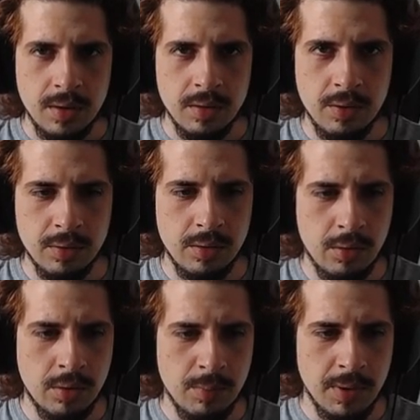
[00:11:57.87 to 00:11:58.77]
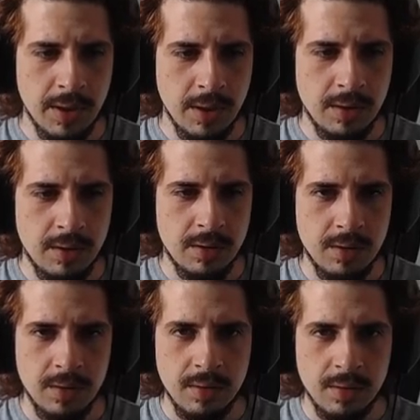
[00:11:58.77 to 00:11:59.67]
Don't don't complain.
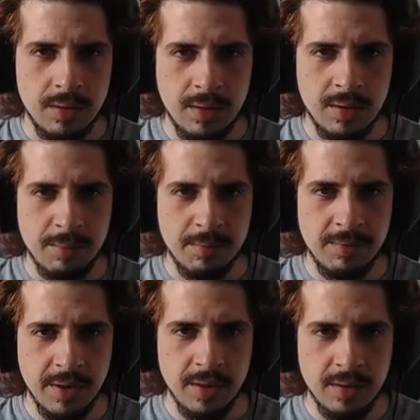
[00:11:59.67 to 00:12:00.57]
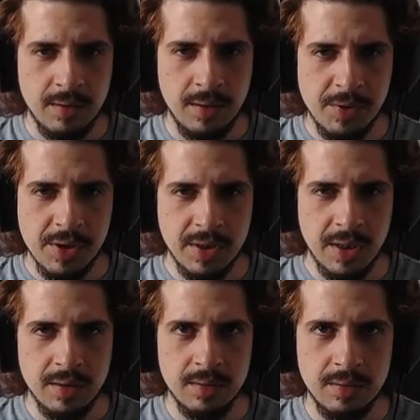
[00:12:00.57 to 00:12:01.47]
Oh, fine. I'm just
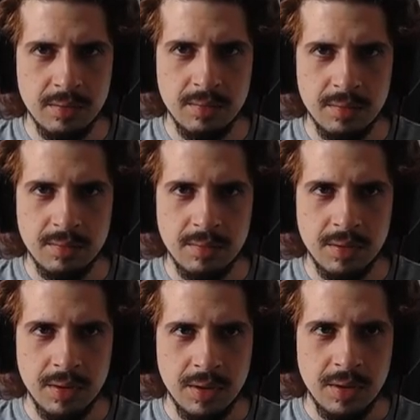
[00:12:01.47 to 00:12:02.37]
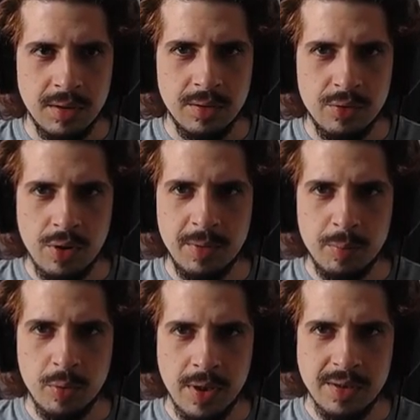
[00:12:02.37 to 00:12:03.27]
gonna drop the
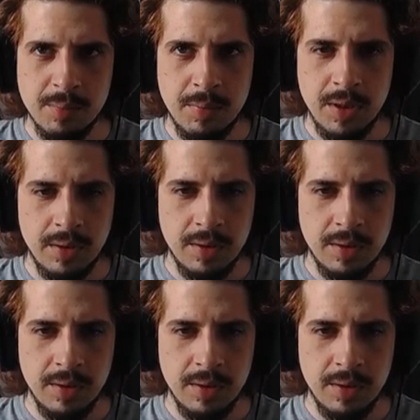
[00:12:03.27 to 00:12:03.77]
price a bit.